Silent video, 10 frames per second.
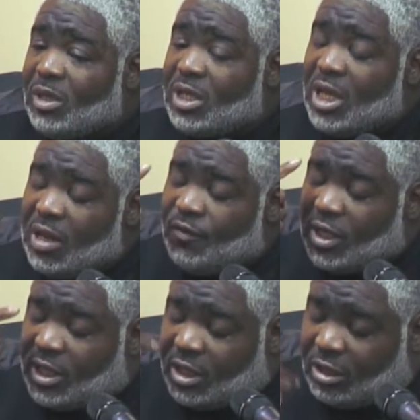to
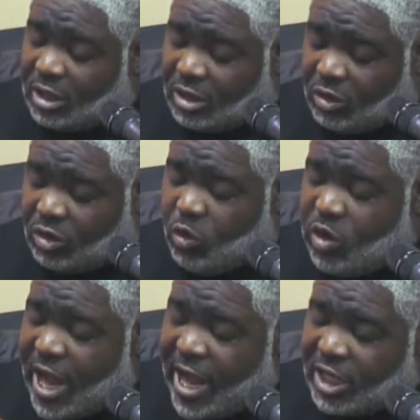even
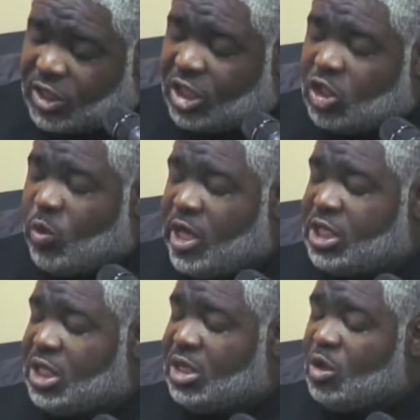create a
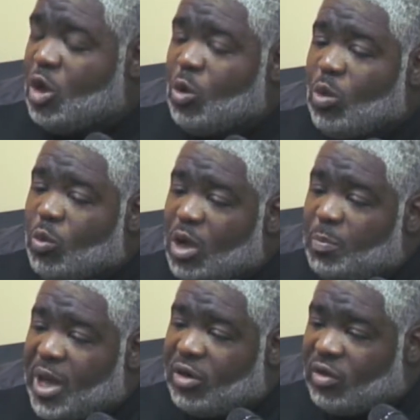situation where we're
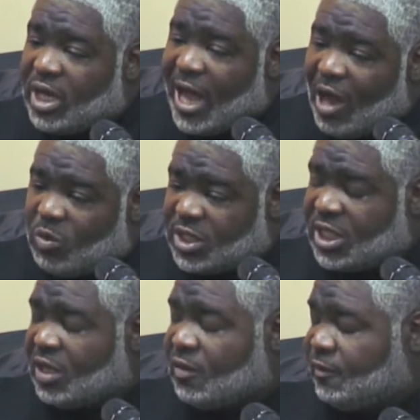bettering
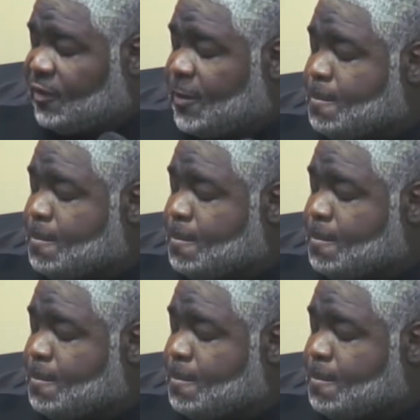ourselves.